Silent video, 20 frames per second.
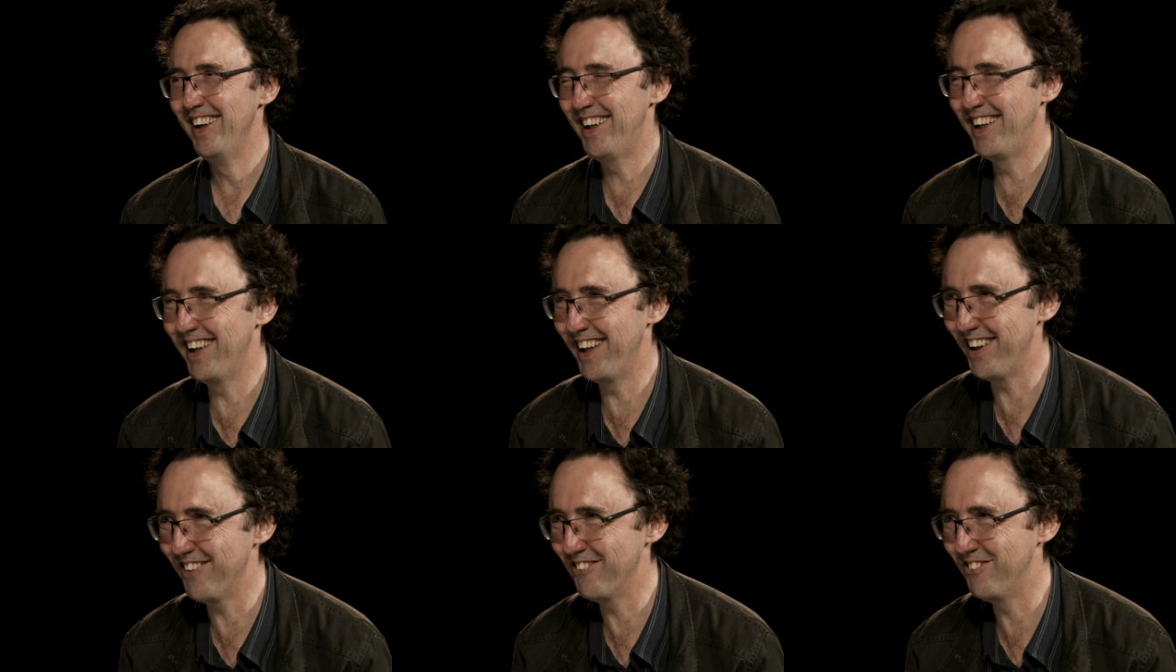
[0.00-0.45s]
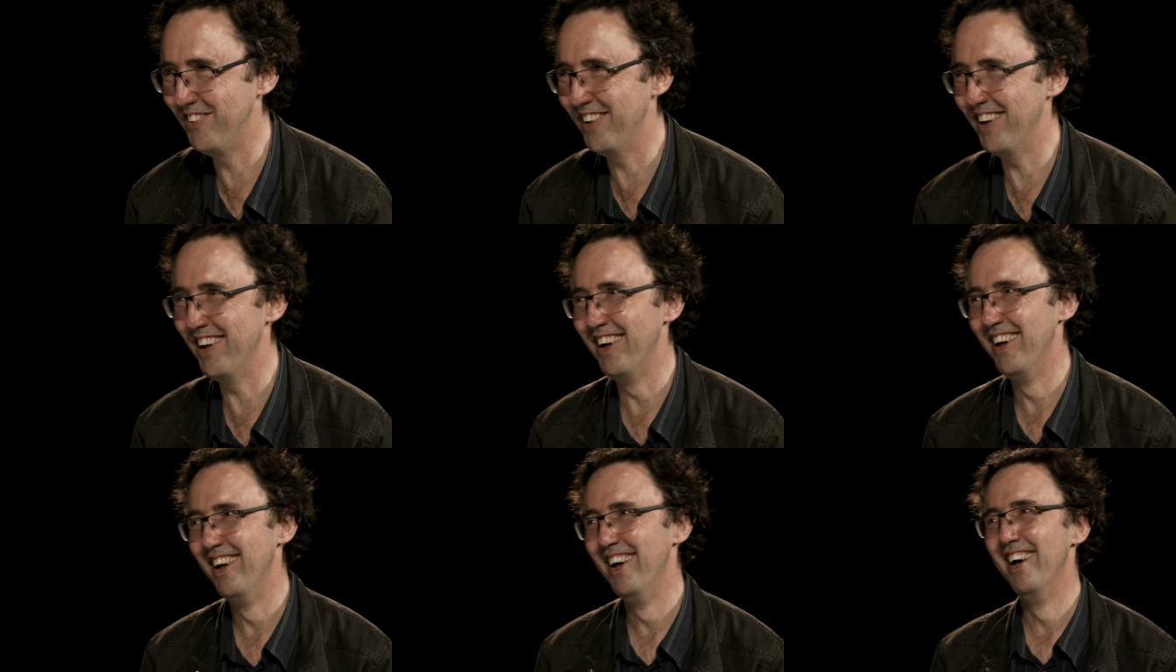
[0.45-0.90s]
getting my
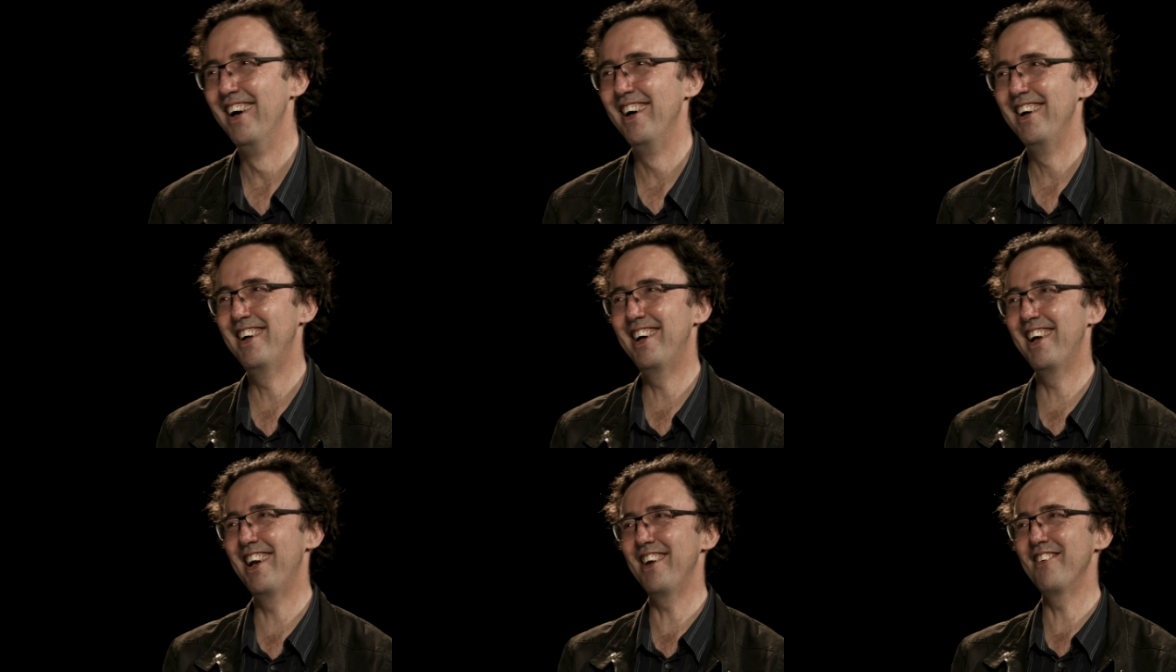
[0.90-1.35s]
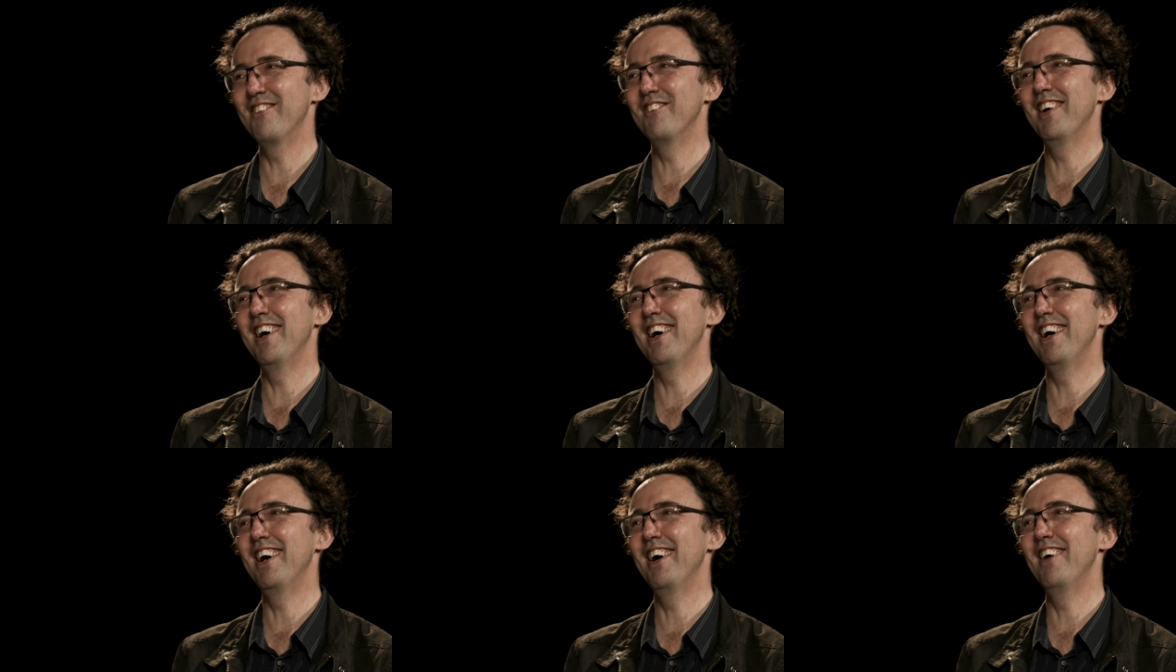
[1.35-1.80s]
getting
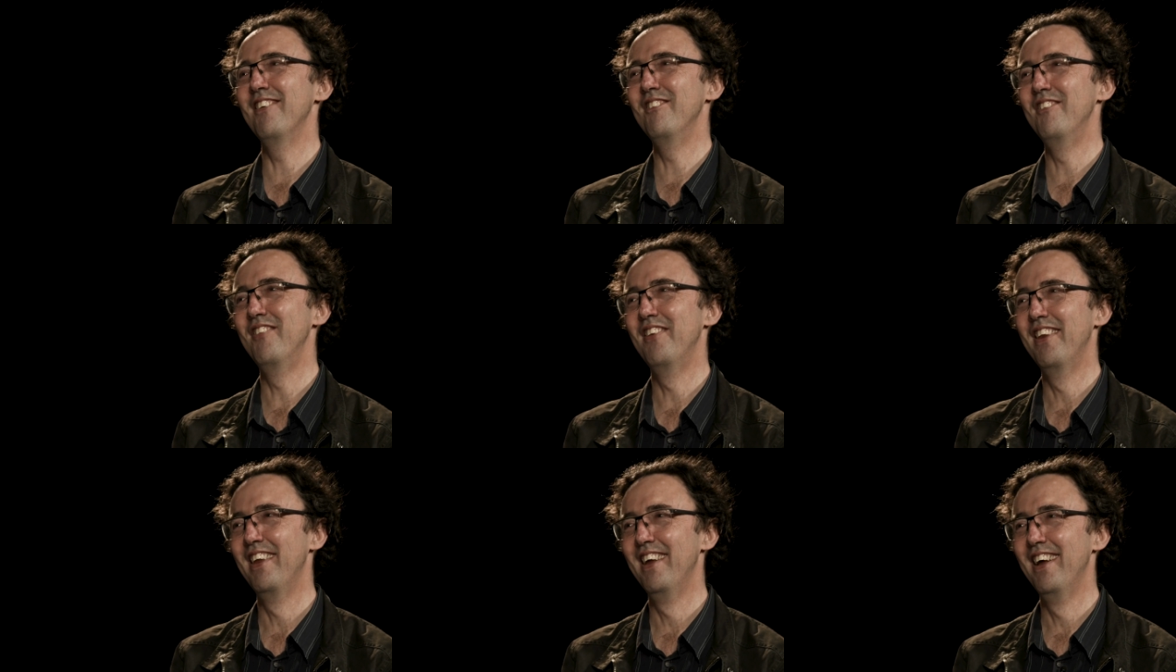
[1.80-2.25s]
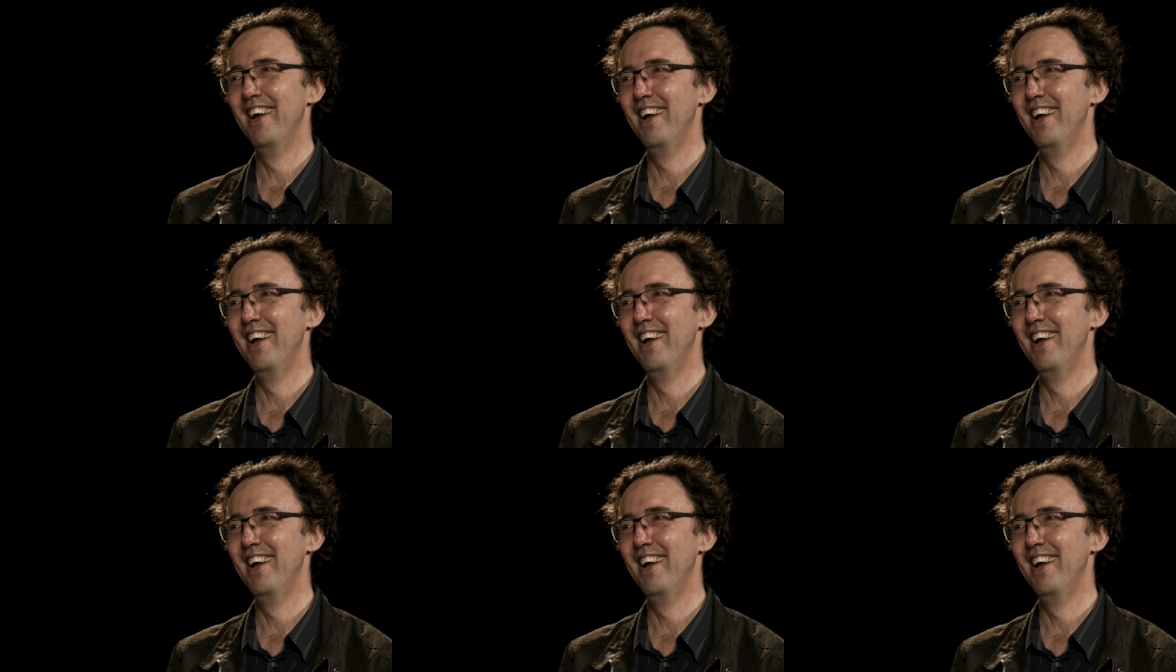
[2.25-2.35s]
my yeah, um, characters